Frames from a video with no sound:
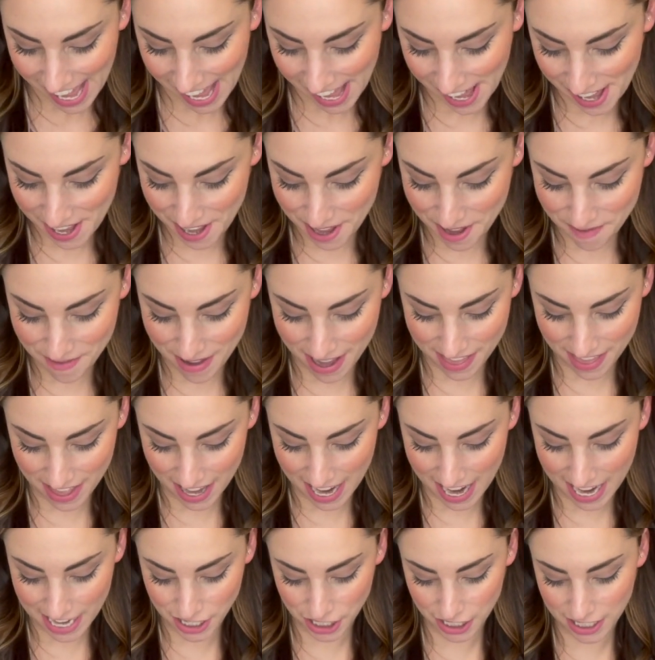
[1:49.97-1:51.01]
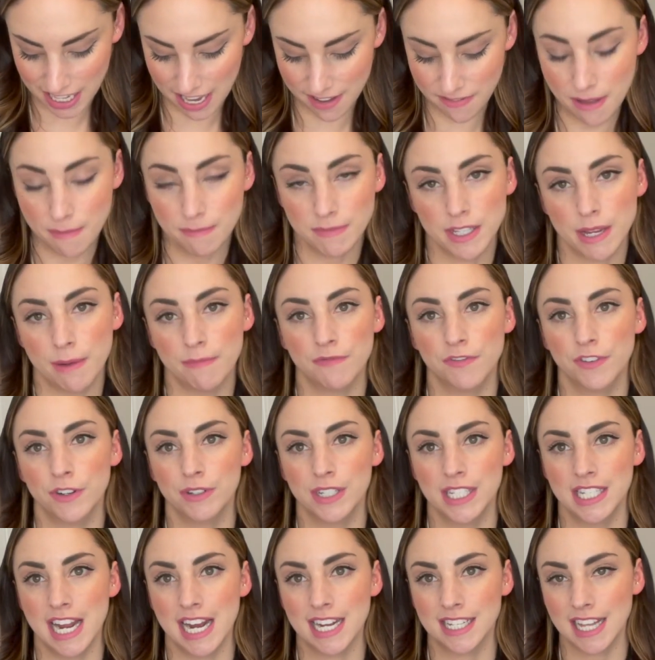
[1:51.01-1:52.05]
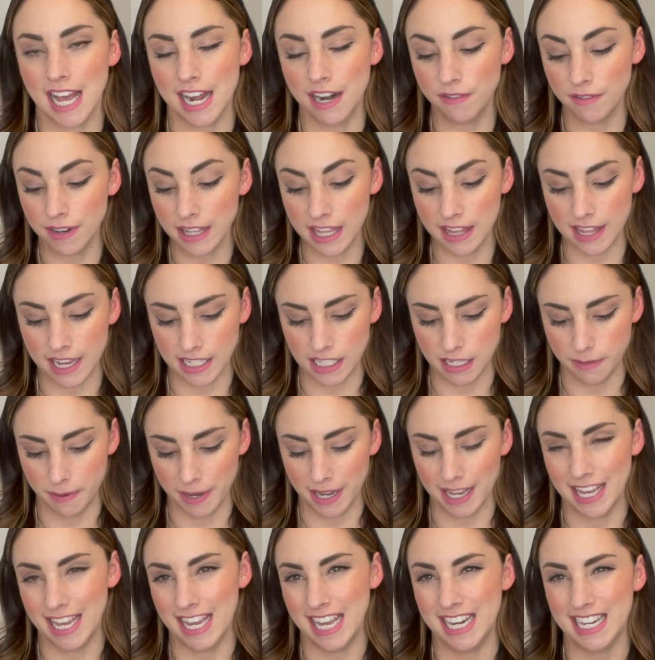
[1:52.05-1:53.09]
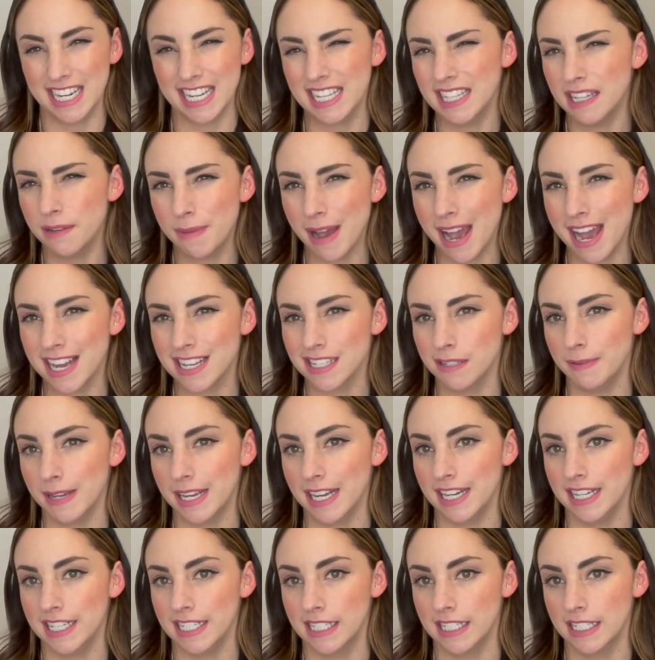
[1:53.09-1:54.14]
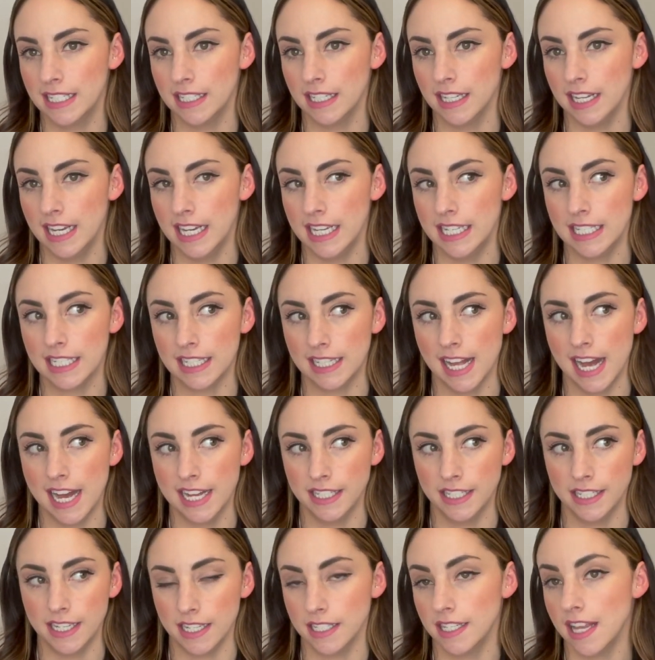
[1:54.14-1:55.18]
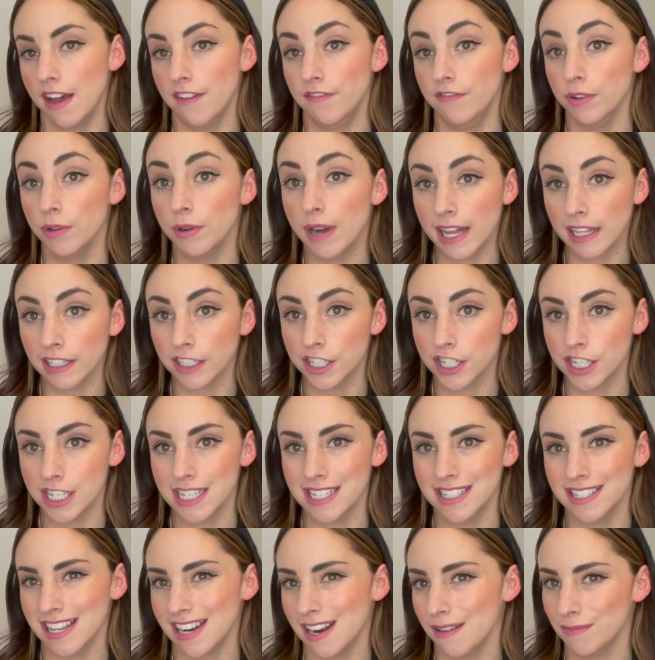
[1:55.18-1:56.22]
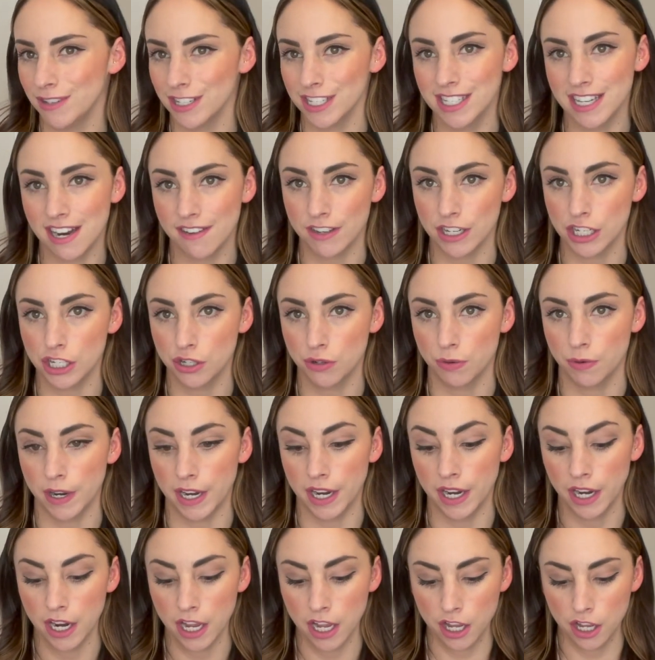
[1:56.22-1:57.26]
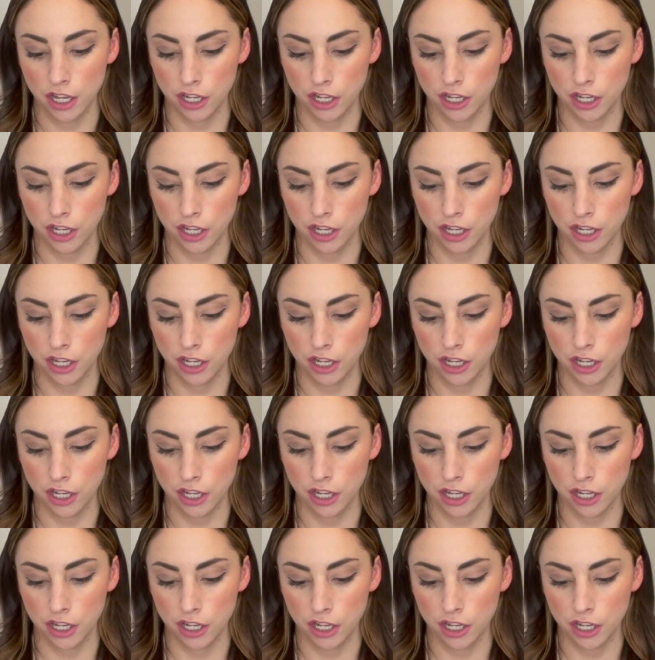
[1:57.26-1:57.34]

And then I just gave him some fruit snacks. I don't really like to put candy in the bags because his class does have food allergies and I'm just never sure.